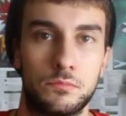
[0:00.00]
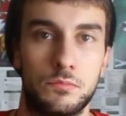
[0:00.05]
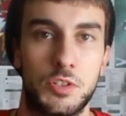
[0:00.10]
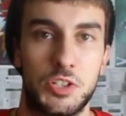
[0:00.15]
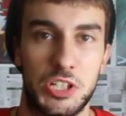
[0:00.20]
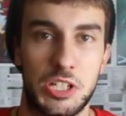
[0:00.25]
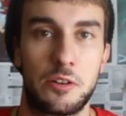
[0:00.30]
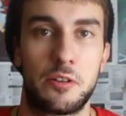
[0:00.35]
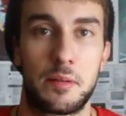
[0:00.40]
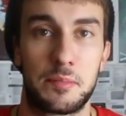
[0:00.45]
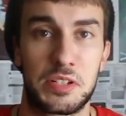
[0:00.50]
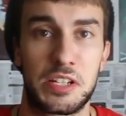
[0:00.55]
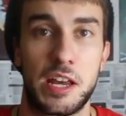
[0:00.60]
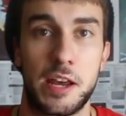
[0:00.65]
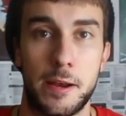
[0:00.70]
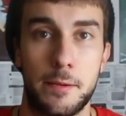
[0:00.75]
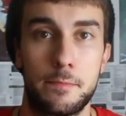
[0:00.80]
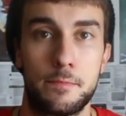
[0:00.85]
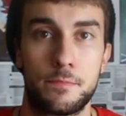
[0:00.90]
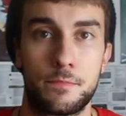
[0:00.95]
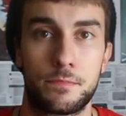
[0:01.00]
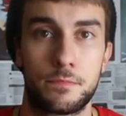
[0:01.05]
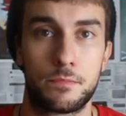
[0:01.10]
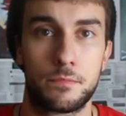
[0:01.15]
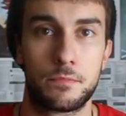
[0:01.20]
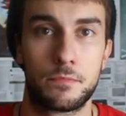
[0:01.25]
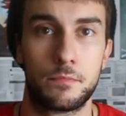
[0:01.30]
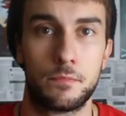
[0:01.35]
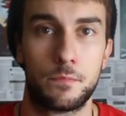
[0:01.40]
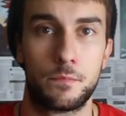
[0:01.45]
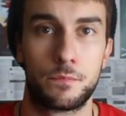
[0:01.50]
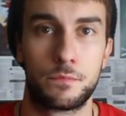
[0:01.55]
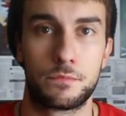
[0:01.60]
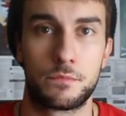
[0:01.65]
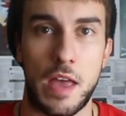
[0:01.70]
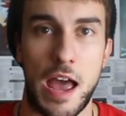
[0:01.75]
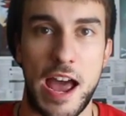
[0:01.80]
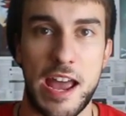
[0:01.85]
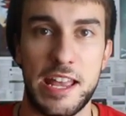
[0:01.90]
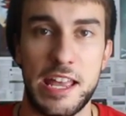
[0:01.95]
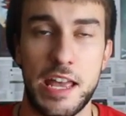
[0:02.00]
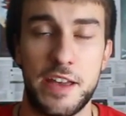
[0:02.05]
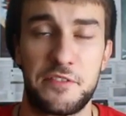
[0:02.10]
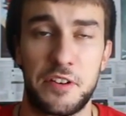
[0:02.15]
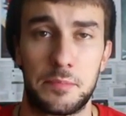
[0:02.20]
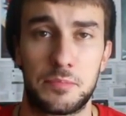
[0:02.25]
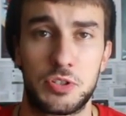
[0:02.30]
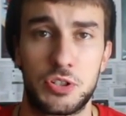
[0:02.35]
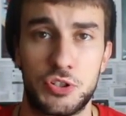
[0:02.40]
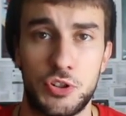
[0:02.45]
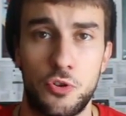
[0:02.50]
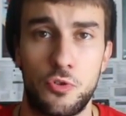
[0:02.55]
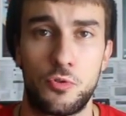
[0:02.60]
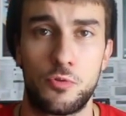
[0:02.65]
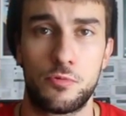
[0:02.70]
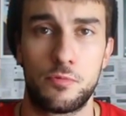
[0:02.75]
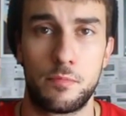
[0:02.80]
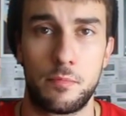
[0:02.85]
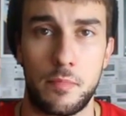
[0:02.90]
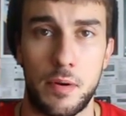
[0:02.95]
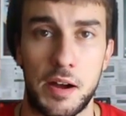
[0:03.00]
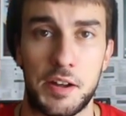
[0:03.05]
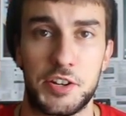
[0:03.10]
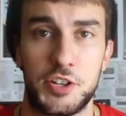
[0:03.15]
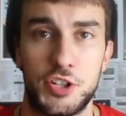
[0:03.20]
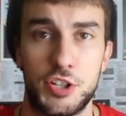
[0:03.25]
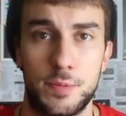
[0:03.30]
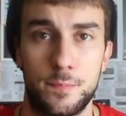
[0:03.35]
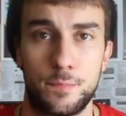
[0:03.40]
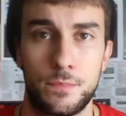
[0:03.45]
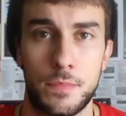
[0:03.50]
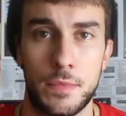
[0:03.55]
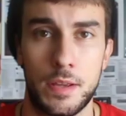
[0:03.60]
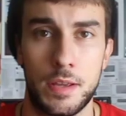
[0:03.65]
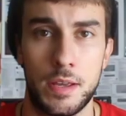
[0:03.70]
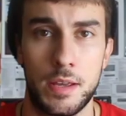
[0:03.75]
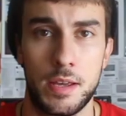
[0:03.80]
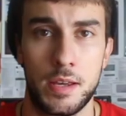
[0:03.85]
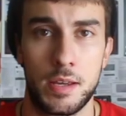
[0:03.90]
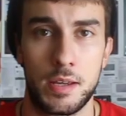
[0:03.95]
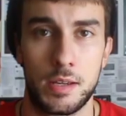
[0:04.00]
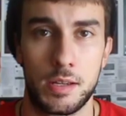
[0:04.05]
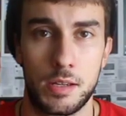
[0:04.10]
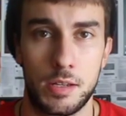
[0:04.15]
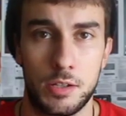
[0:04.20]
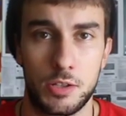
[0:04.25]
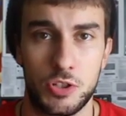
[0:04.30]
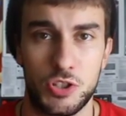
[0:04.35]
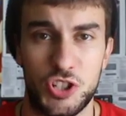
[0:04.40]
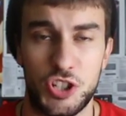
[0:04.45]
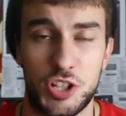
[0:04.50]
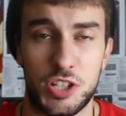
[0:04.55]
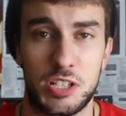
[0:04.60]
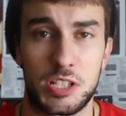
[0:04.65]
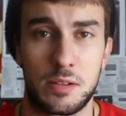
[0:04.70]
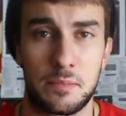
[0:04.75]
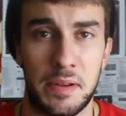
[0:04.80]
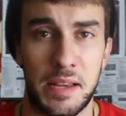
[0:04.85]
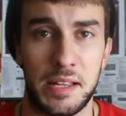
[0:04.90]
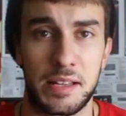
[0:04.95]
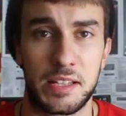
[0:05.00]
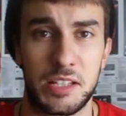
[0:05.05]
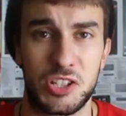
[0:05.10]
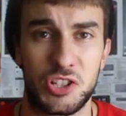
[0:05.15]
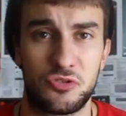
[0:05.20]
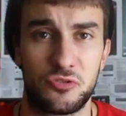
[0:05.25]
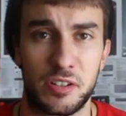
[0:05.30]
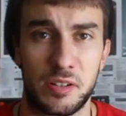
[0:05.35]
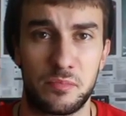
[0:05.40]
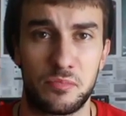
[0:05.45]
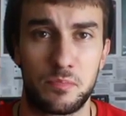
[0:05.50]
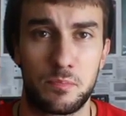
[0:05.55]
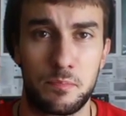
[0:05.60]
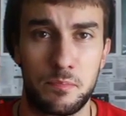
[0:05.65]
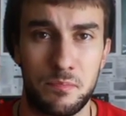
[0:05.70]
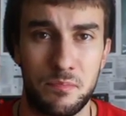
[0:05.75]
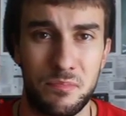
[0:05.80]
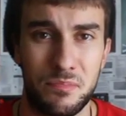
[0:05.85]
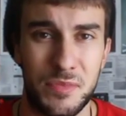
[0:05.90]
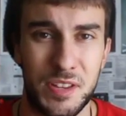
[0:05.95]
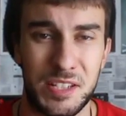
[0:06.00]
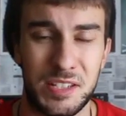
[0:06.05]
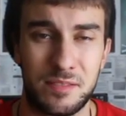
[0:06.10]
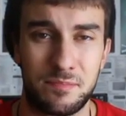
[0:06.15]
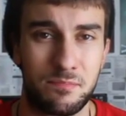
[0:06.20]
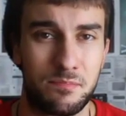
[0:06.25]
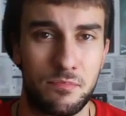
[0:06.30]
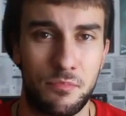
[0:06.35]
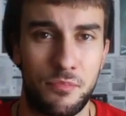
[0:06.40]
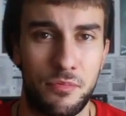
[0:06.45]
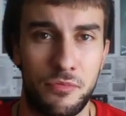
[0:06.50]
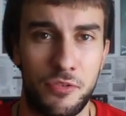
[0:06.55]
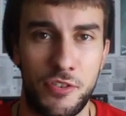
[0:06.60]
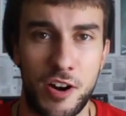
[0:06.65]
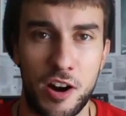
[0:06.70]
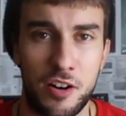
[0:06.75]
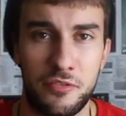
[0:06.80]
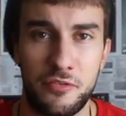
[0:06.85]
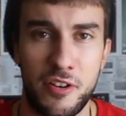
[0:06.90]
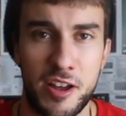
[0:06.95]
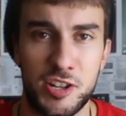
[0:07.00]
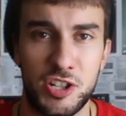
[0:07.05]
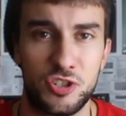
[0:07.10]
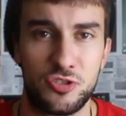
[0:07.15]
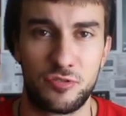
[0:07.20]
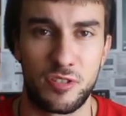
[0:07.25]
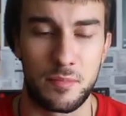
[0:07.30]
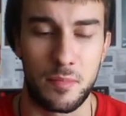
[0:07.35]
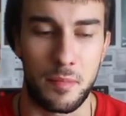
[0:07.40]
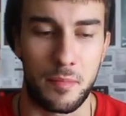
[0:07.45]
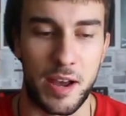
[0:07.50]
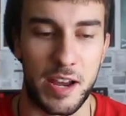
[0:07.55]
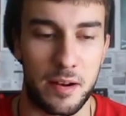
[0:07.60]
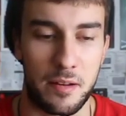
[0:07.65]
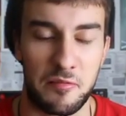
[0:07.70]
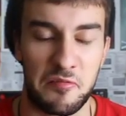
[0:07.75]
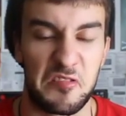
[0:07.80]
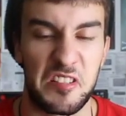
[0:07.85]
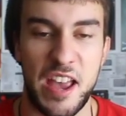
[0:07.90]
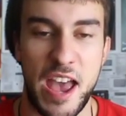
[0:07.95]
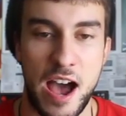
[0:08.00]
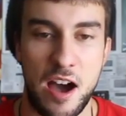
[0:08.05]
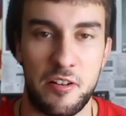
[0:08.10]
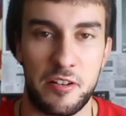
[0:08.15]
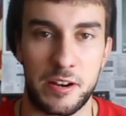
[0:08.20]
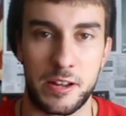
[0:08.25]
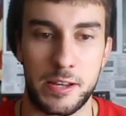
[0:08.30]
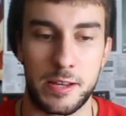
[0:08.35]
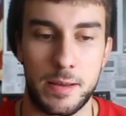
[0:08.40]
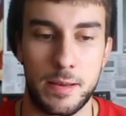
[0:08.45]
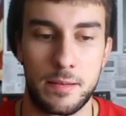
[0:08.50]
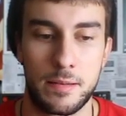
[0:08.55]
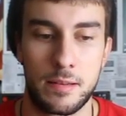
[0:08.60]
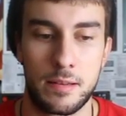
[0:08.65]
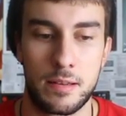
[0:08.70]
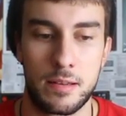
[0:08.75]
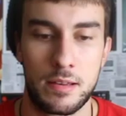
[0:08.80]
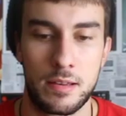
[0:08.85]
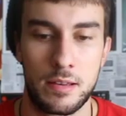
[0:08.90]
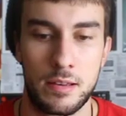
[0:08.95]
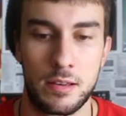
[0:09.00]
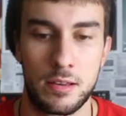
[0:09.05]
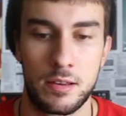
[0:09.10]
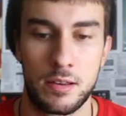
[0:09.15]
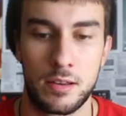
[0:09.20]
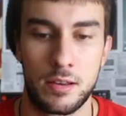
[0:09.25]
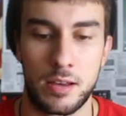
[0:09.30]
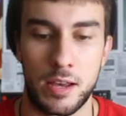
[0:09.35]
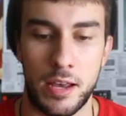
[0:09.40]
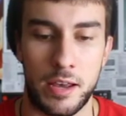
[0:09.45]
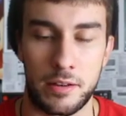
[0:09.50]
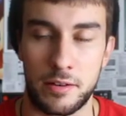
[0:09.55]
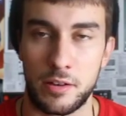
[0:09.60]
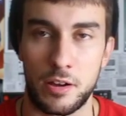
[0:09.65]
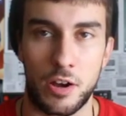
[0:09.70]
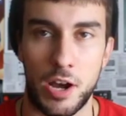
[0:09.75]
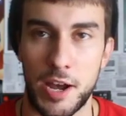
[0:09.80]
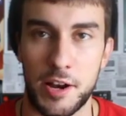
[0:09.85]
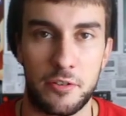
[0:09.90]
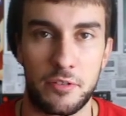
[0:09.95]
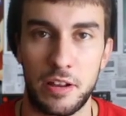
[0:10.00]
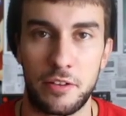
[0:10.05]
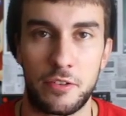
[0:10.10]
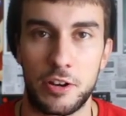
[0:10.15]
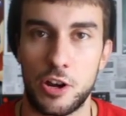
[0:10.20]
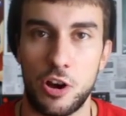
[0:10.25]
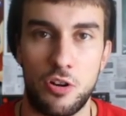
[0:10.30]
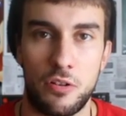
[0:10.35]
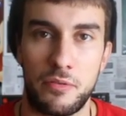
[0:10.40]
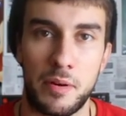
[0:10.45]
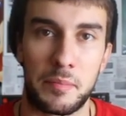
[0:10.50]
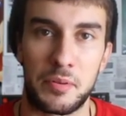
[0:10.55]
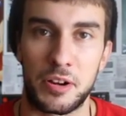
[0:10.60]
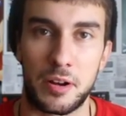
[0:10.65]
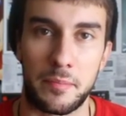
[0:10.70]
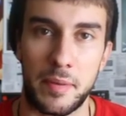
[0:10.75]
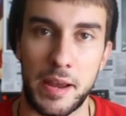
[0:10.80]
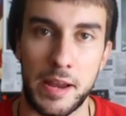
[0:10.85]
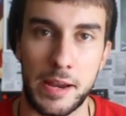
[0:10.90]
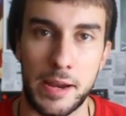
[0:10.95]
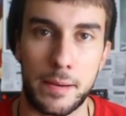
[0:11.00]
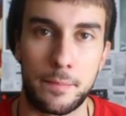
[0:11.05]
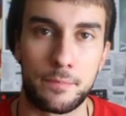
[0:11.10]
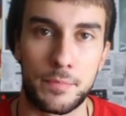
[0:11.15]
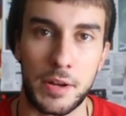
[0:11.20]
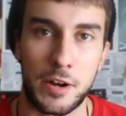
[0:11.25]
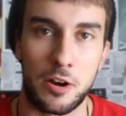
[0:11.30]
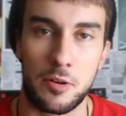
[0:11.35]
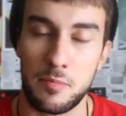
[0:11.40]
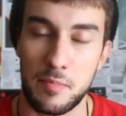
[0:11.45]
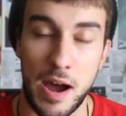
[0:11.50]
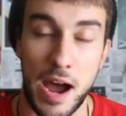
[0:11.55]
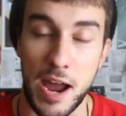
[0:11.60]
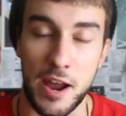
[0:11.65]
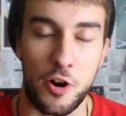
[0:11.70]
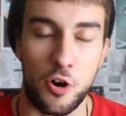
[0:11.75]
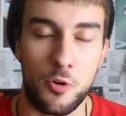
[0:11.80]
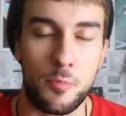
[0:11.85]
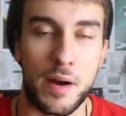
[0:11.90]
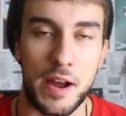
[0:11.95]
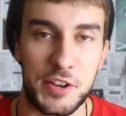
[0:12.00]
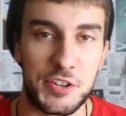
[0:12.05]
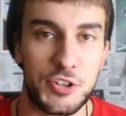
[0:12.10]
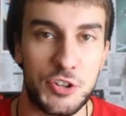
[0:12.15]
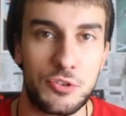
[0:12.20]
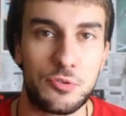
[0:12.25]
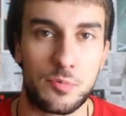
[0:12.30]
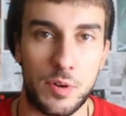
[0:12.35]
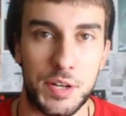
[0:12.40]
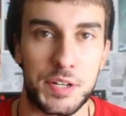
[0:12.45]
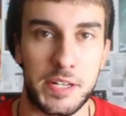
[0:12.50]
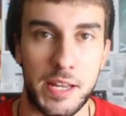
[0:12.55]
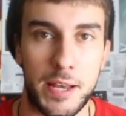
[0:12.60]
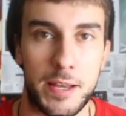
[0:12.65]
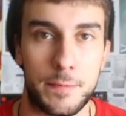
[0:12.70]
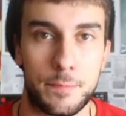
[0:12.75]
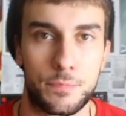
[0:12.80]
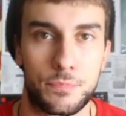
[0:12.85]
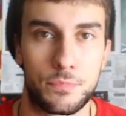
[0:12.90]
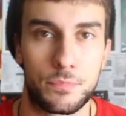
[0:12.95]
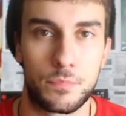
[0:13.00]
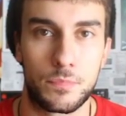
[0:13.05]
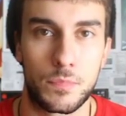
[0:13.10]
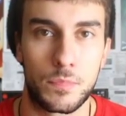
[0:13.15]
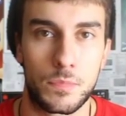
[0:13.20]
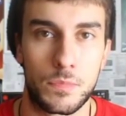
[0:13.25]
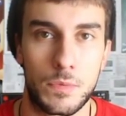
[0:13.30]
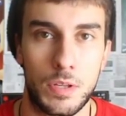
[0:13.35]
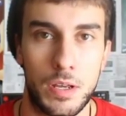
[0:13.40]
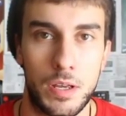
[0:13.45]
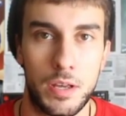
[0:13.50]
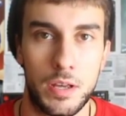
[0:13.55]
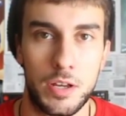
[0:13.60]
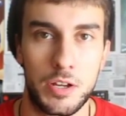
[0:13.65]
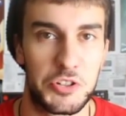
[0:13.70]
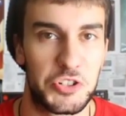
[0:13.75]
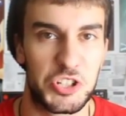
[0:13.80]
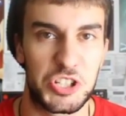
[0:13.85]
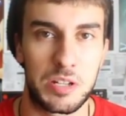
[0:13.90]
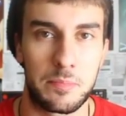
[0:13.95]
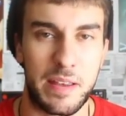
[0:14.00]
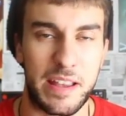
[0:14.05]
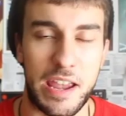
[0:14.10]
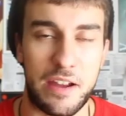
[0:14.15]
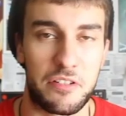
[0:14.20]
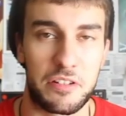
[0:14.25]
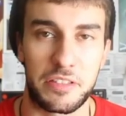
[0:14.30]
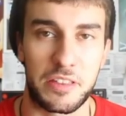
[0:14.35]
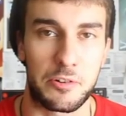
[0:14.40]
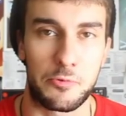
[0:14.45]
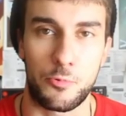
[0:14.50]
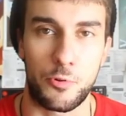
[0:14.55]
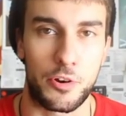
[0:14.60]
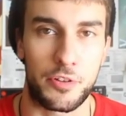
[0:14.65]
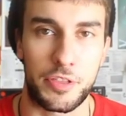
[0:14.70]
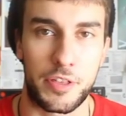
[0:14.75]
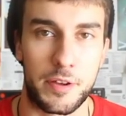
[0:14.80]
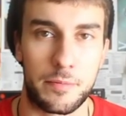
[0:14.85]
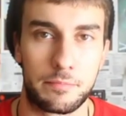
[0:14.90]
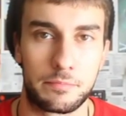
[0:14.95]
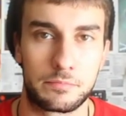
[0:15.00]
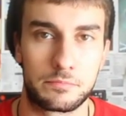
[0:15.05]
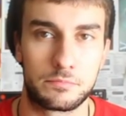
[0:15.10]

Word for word: You see what I'm saying? I gave up so much just to make this dream, this far-fetched dream of mine a reality. And I don't even know if I'm going to make it, you know, but I hope I do one day. Just to make everything worth it.